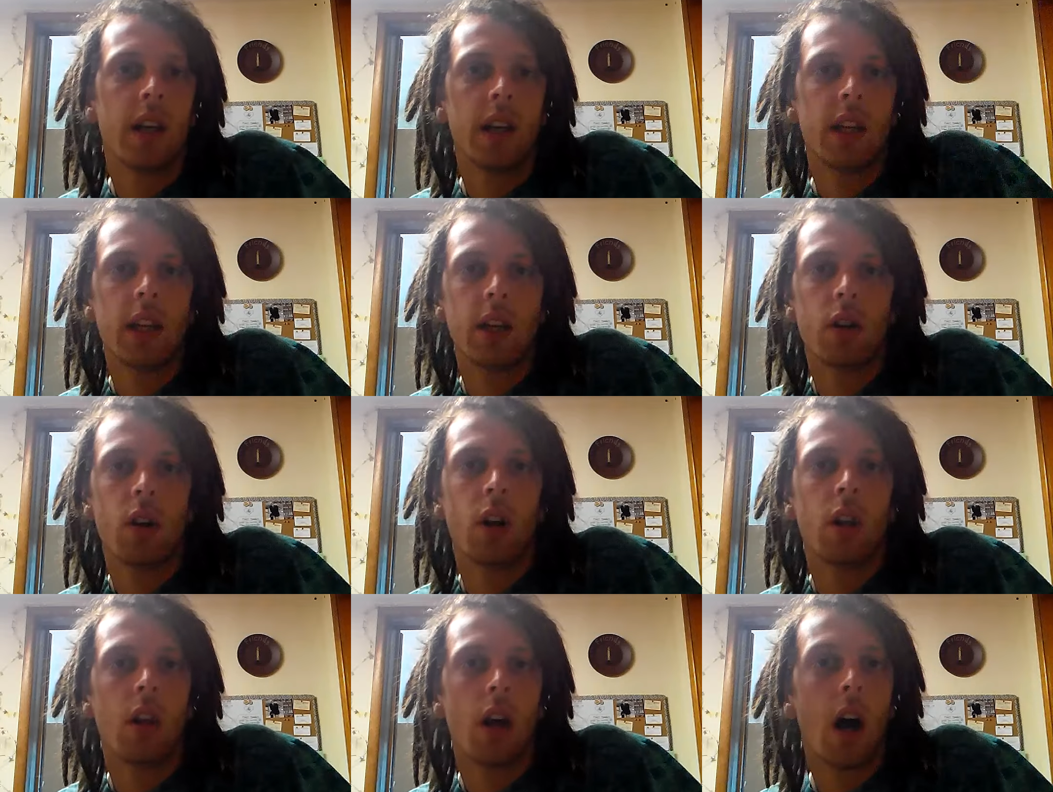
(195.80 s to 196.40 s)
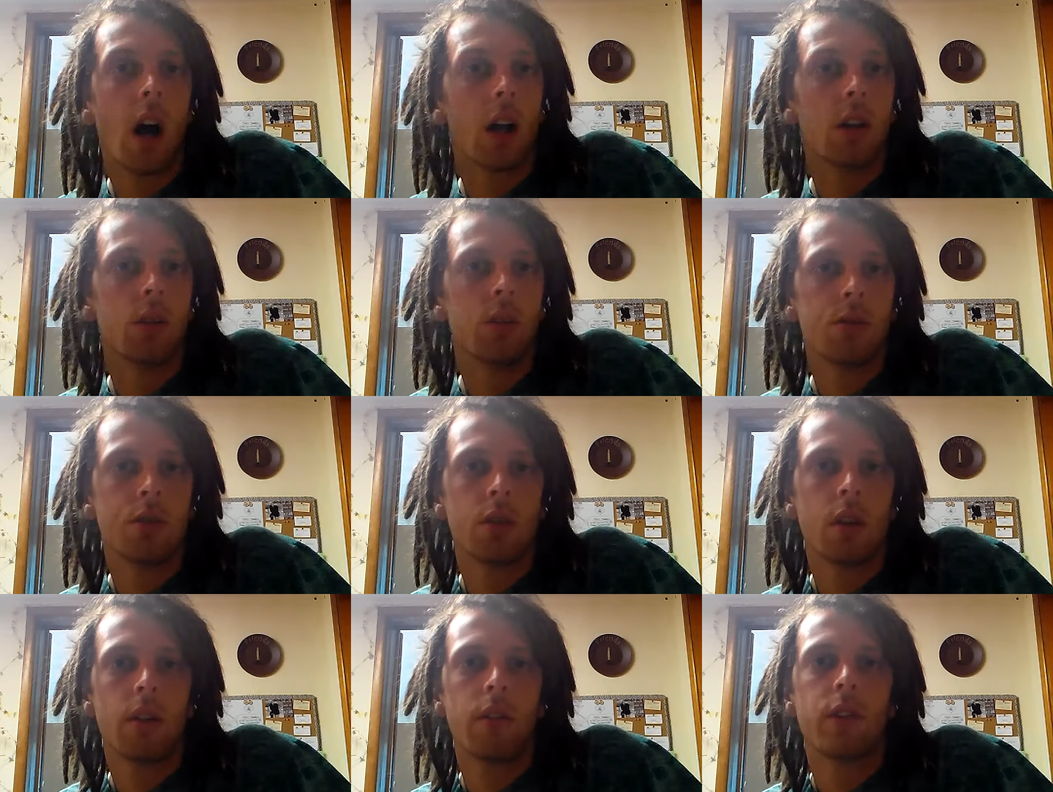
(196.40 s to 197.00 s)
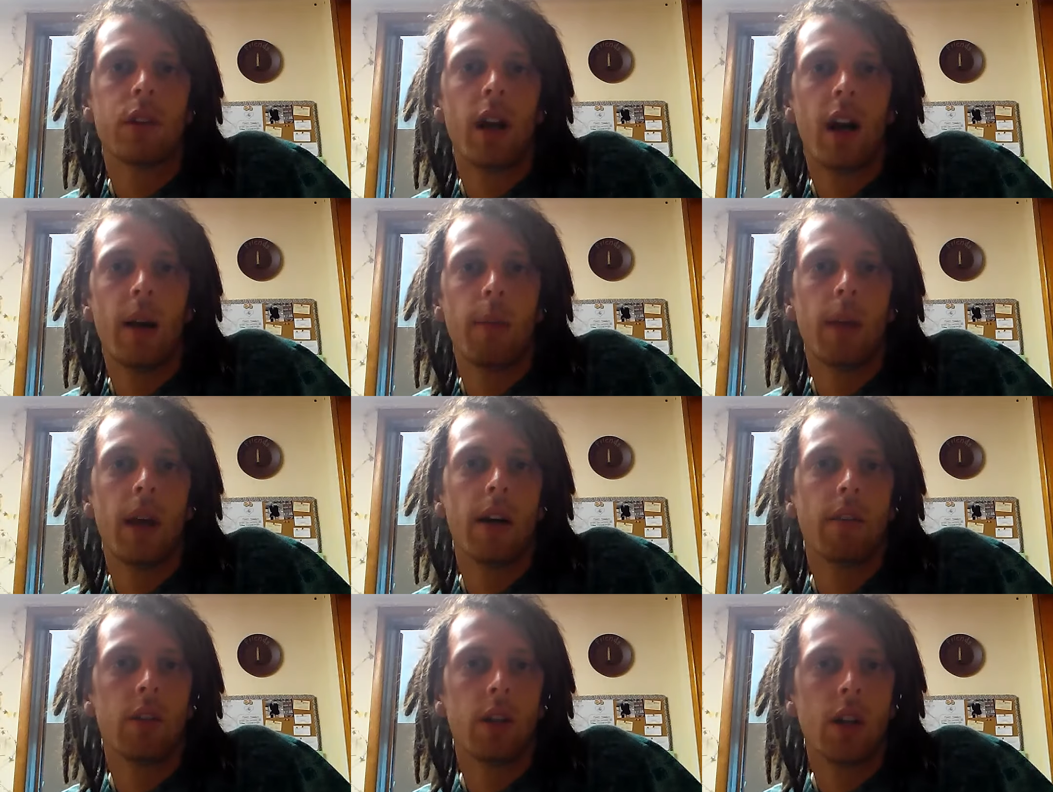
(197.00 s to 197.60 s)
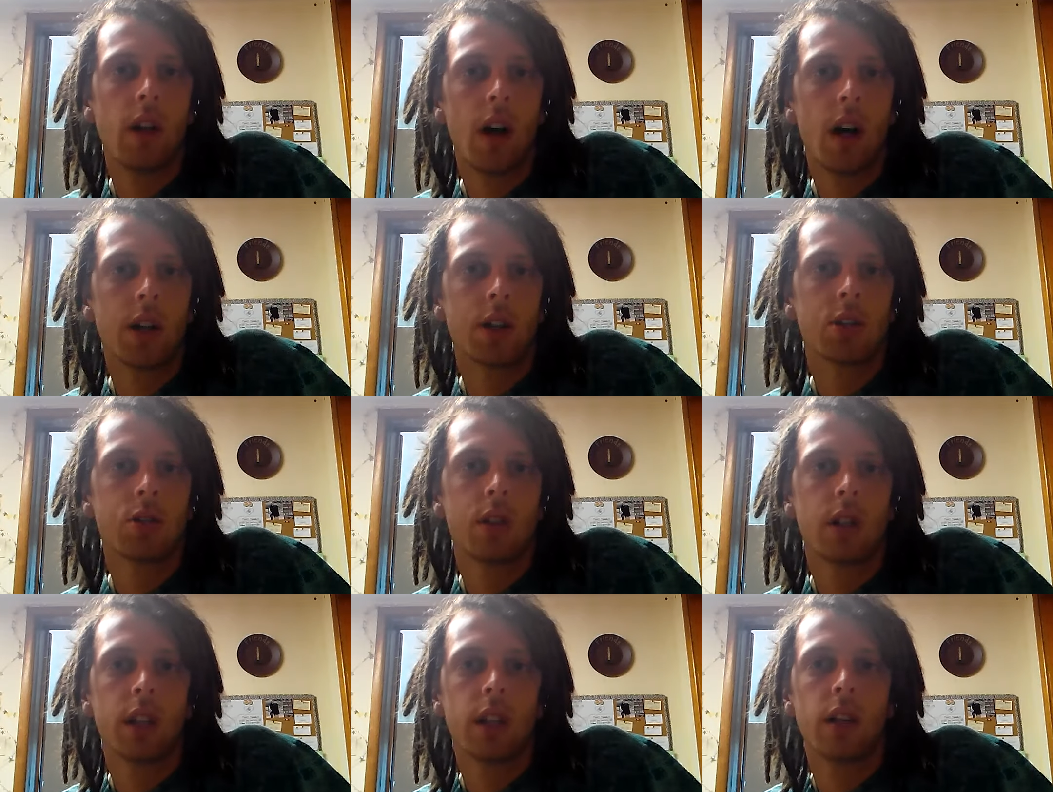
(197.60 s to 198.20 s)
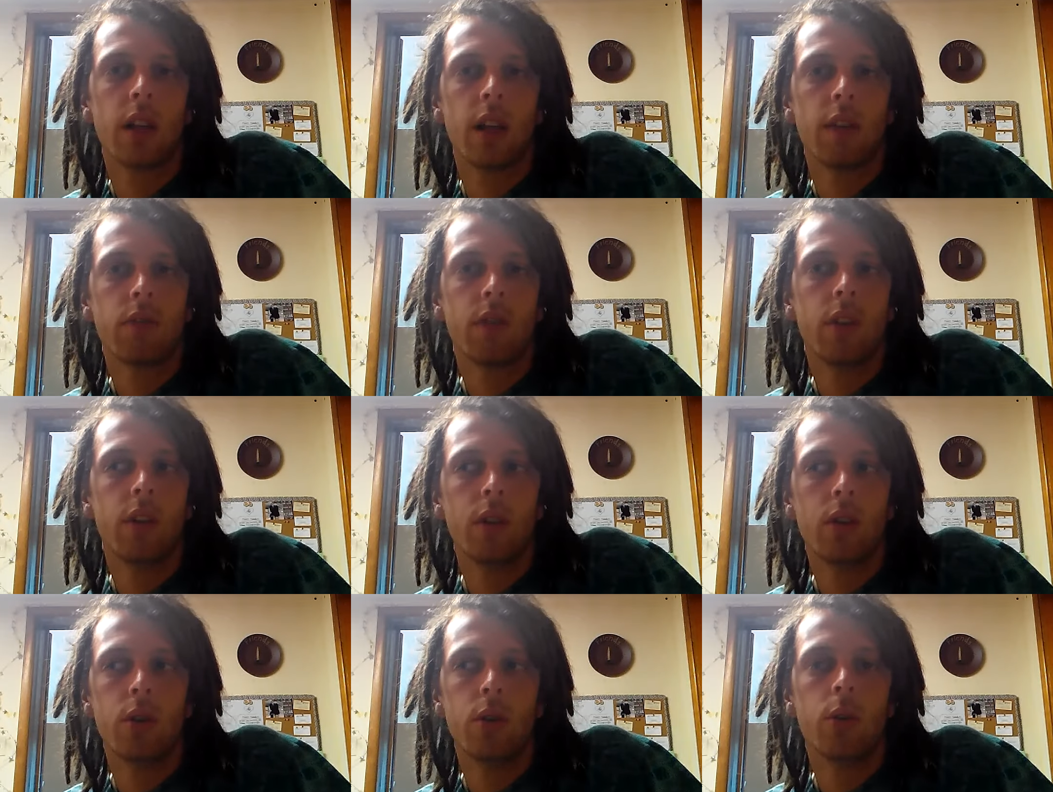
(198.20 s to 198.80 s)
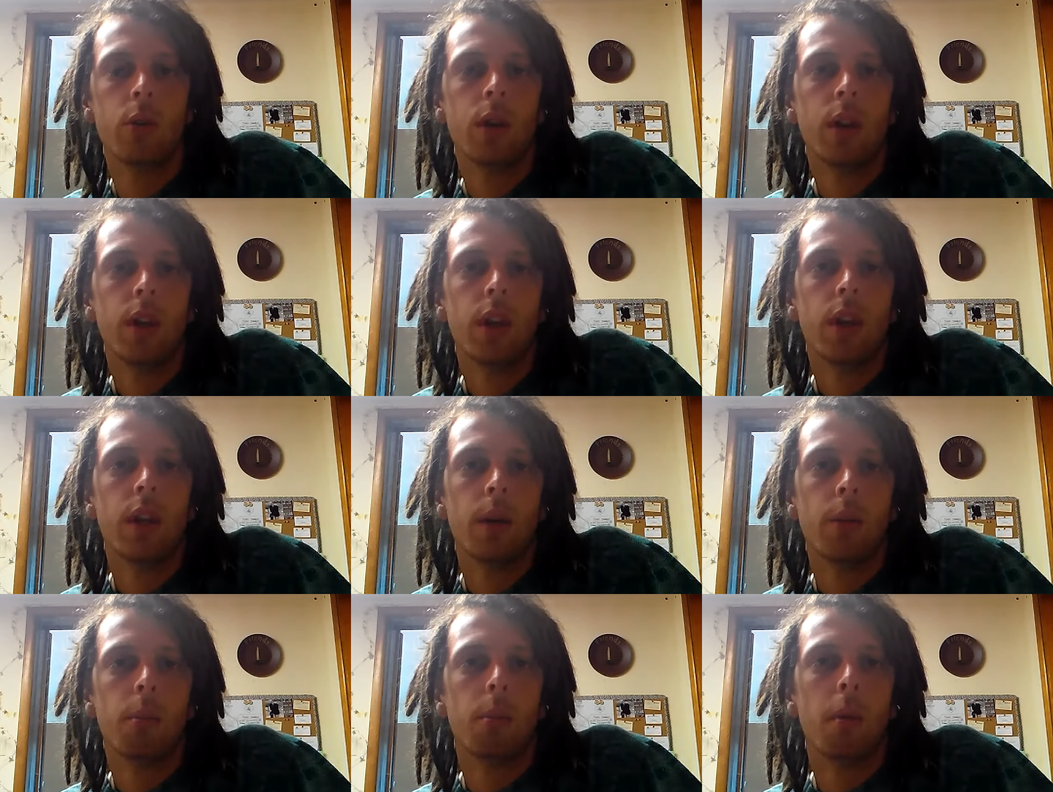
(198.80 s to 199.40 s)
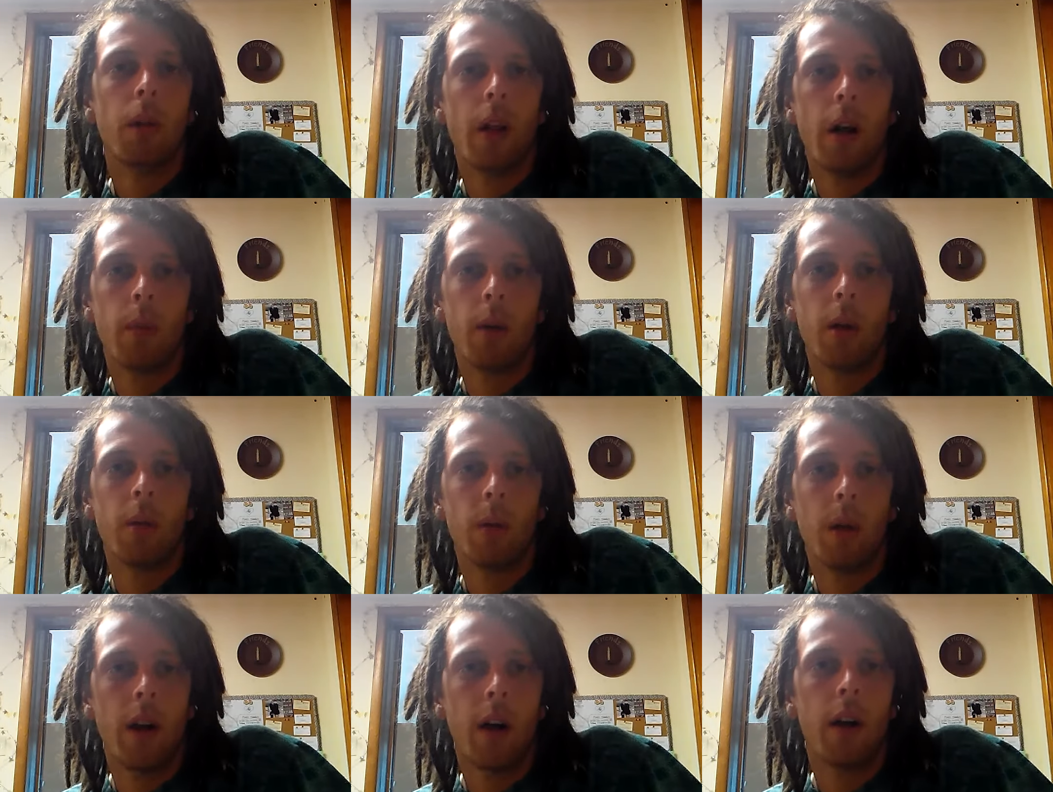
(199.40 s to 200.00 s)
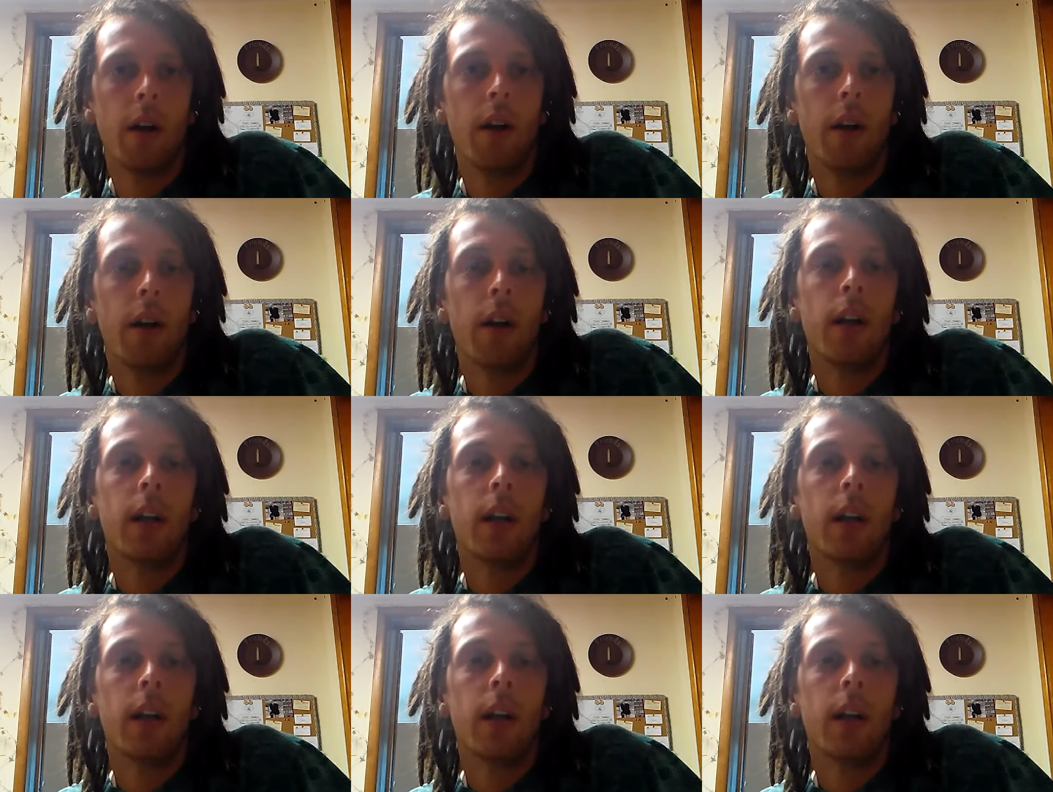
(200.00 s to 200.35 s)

they get a lot looser every time. They have a lot of shrinking left to do, blah, blah, blah.